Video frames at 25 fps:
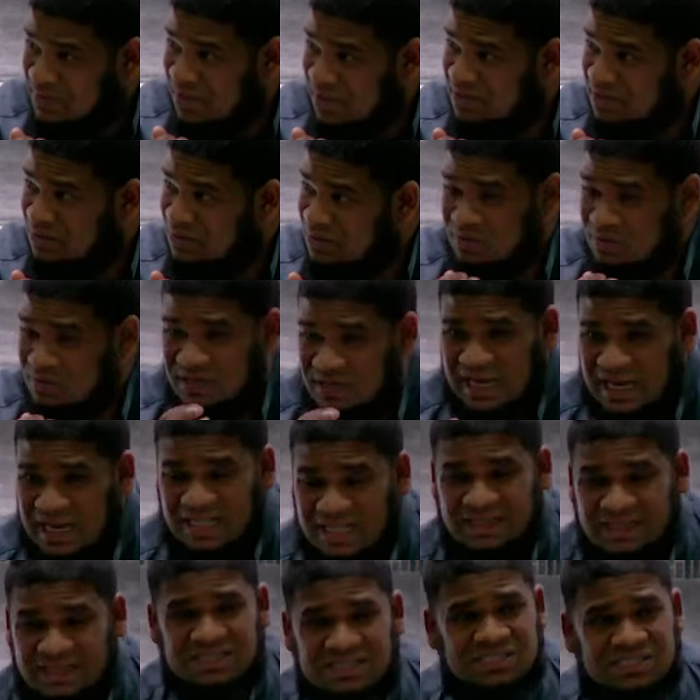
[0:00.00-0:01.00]
smell the water
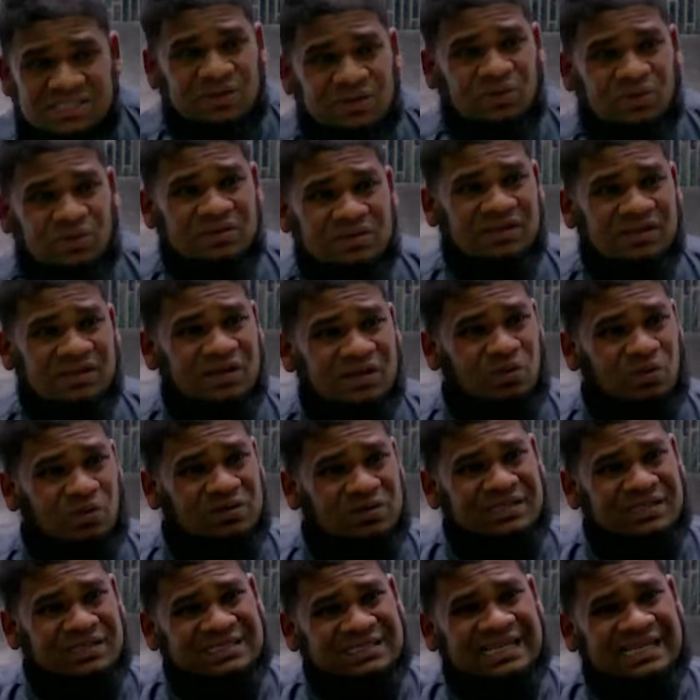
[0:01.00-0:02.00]
and I taste the water
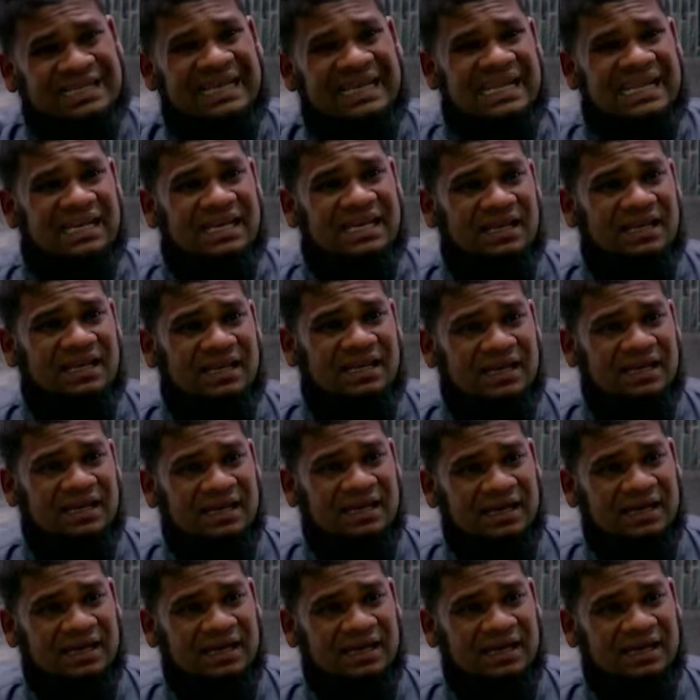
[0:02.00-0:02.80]
is clean.